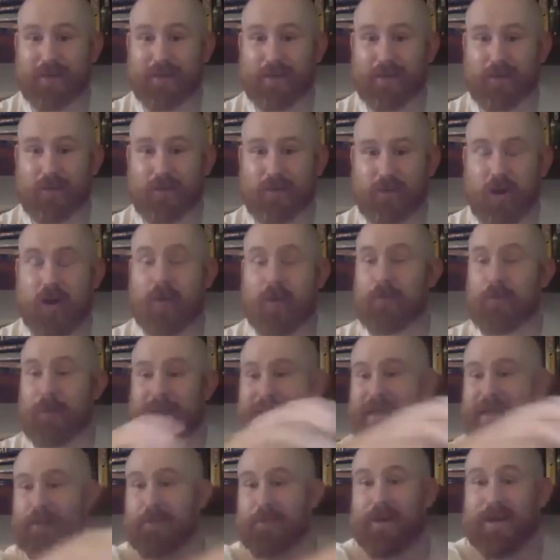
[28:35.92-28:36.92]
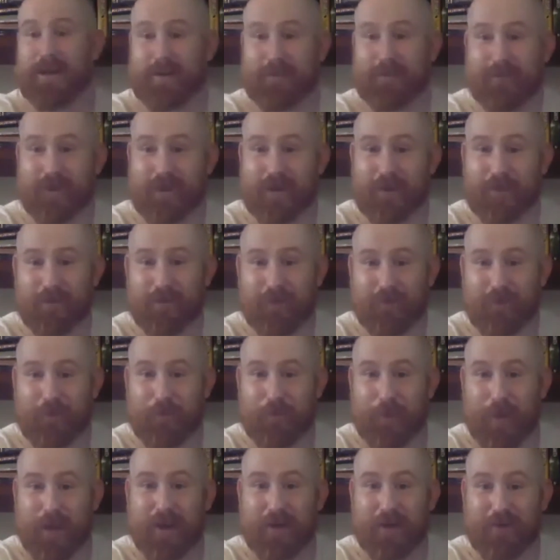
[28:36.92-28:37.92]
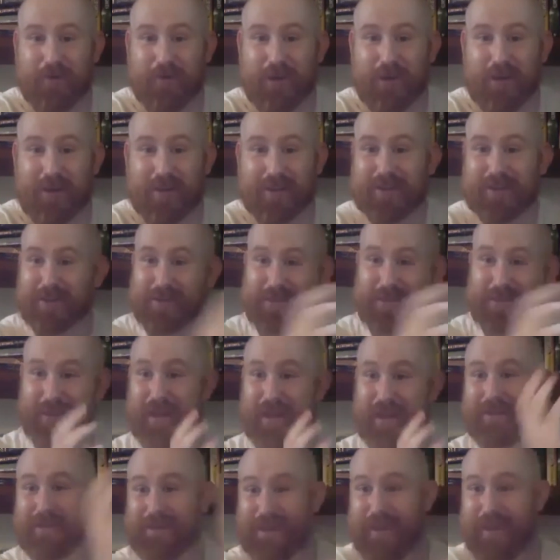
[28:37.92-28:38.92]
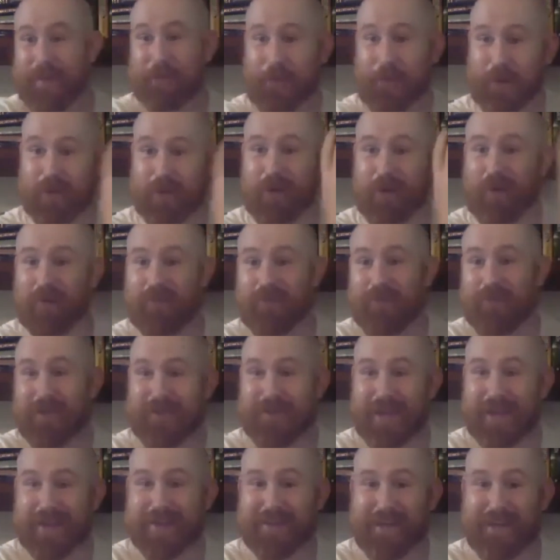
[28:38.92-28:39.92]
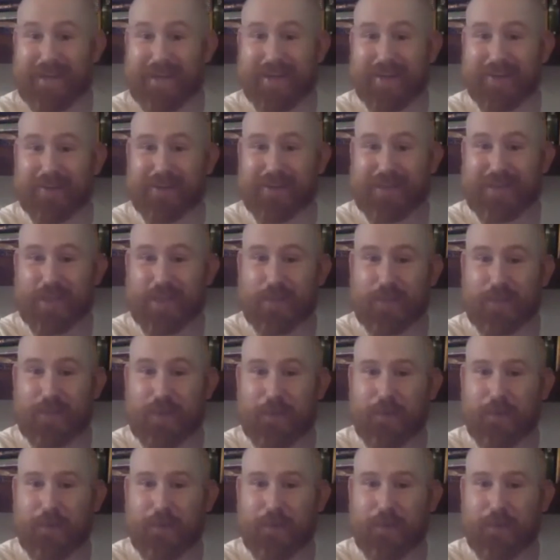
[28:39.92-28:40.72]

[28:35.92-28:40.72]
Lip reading: not making money for Barton Wright. So they bugger off and they go teach people.